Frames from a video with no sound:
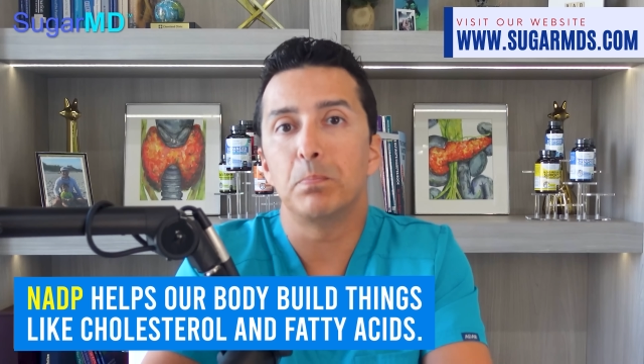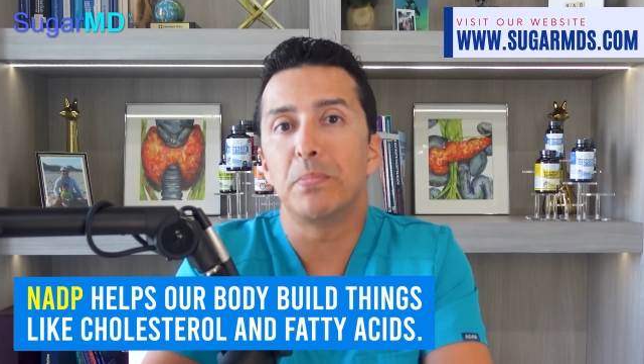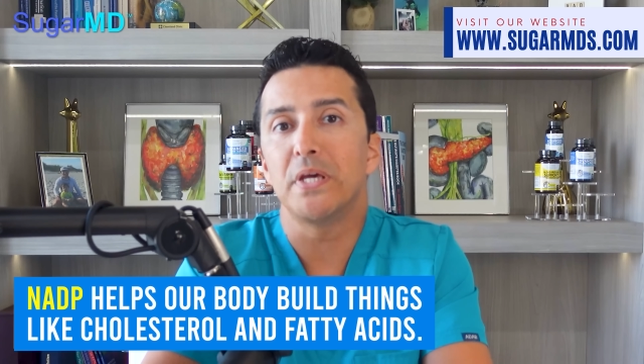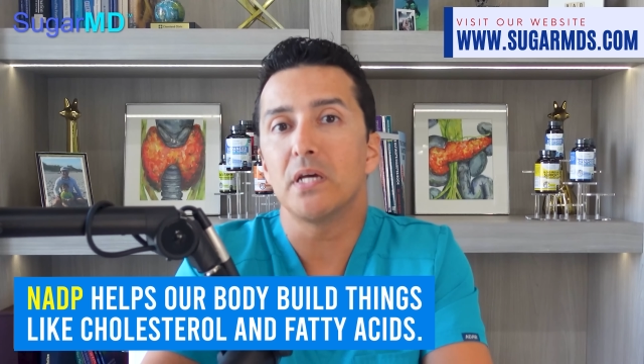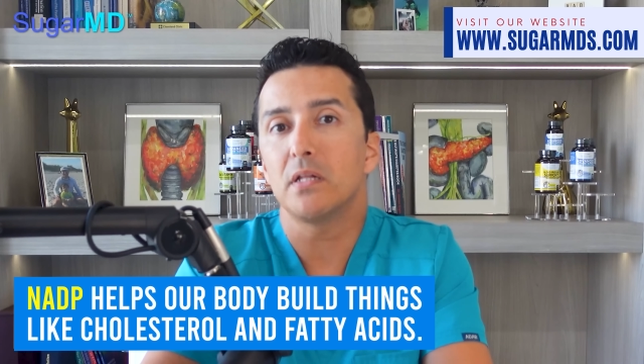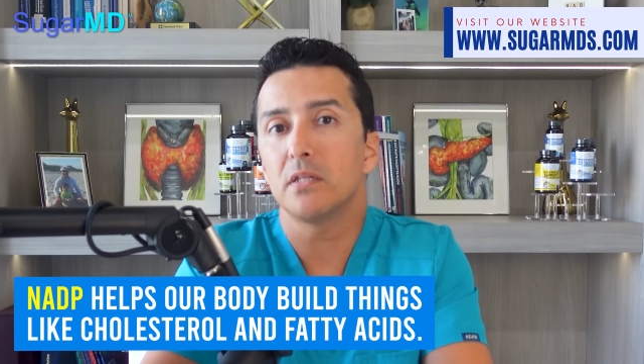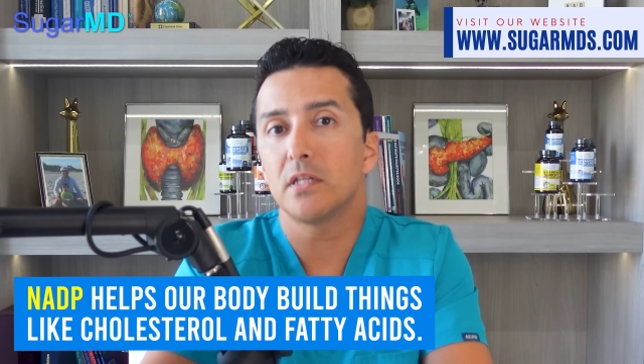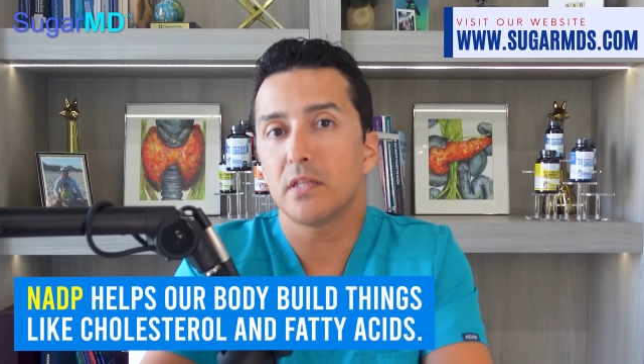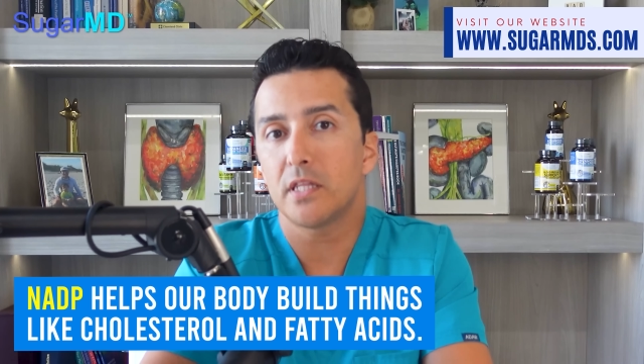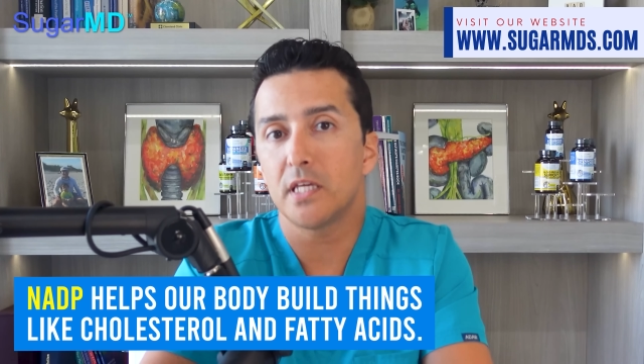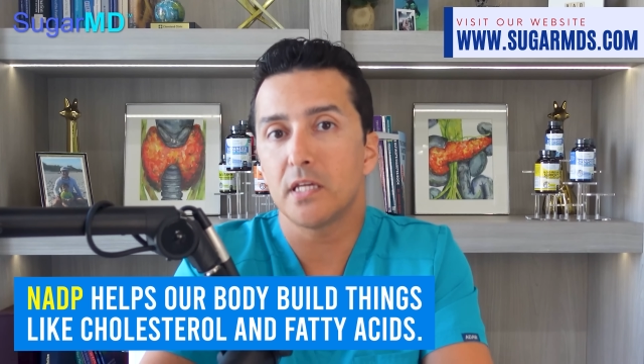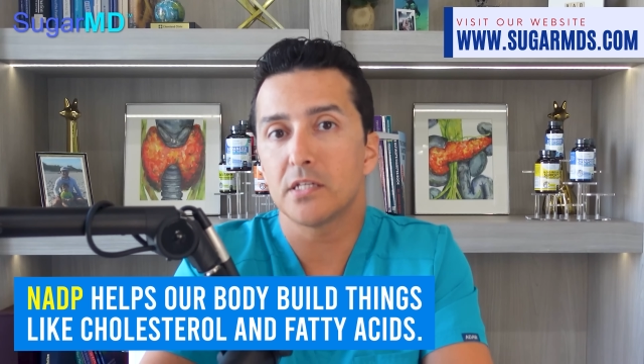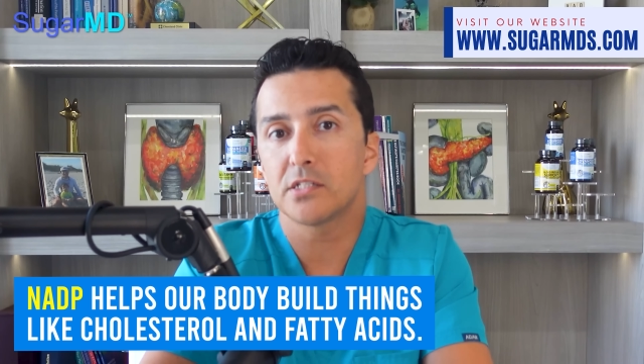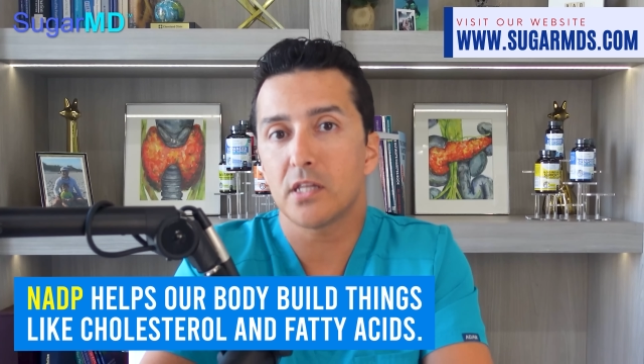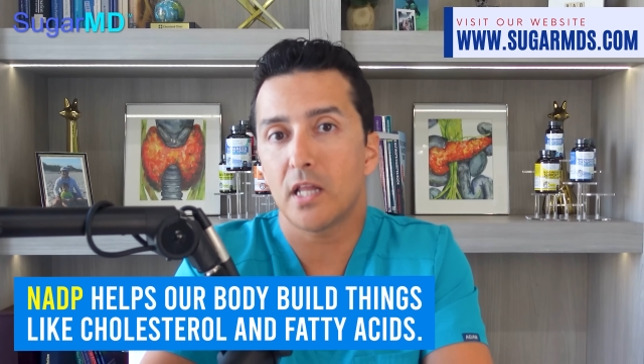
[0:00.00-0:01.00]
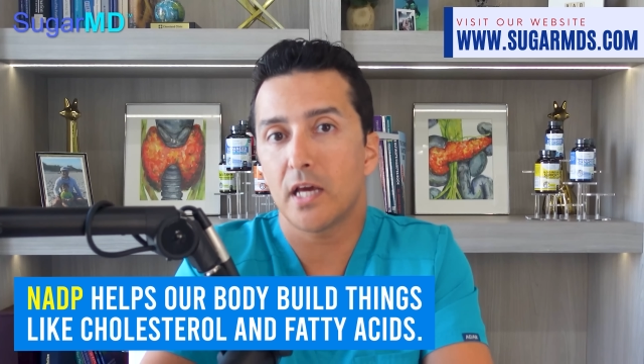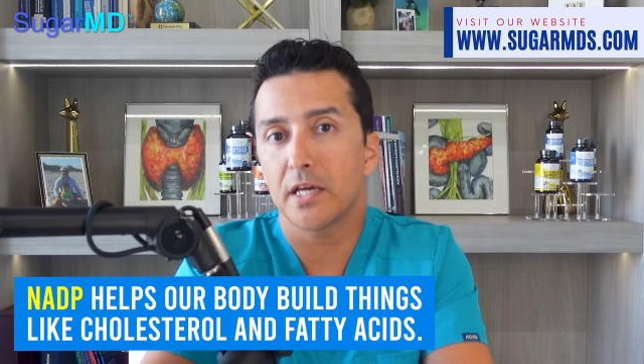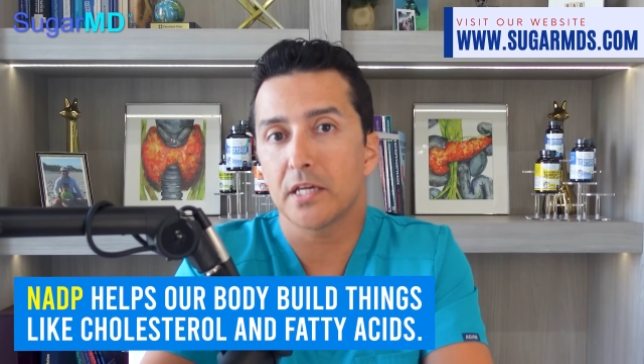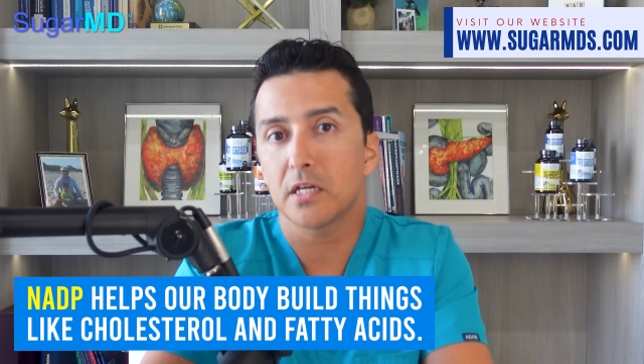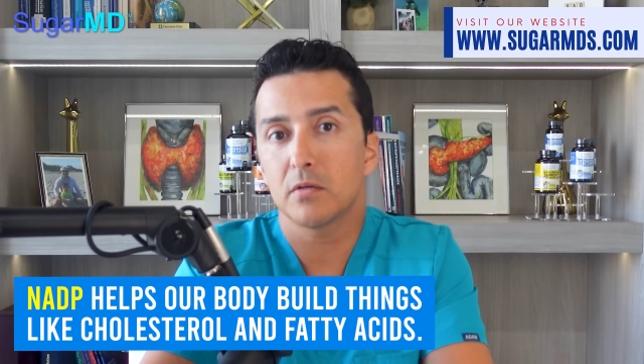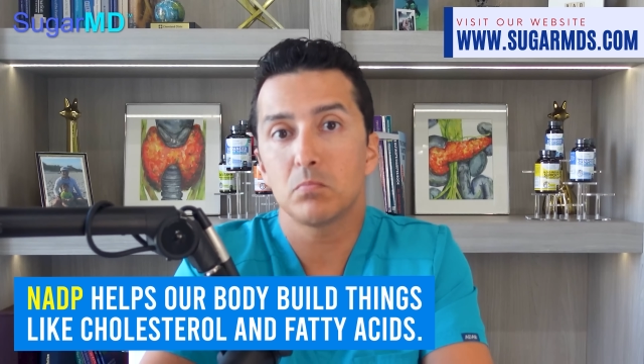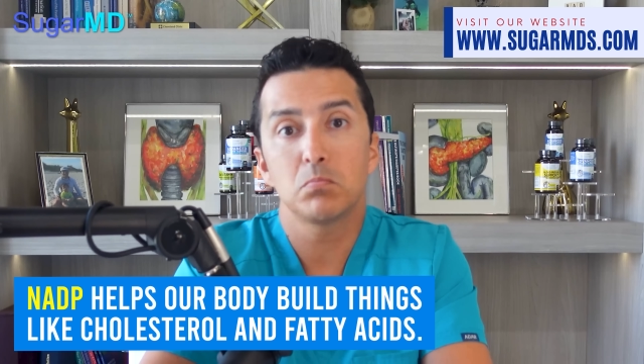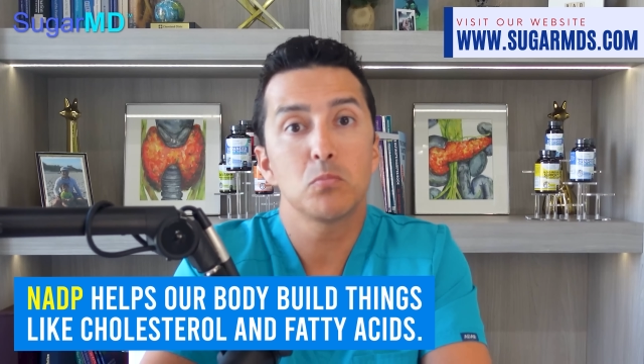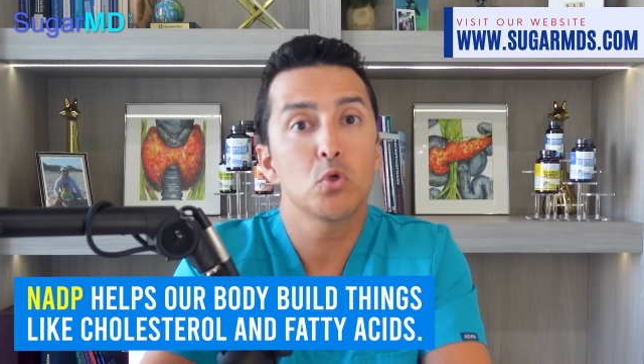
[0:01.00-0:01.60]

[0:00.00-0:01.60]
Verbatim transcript: build things like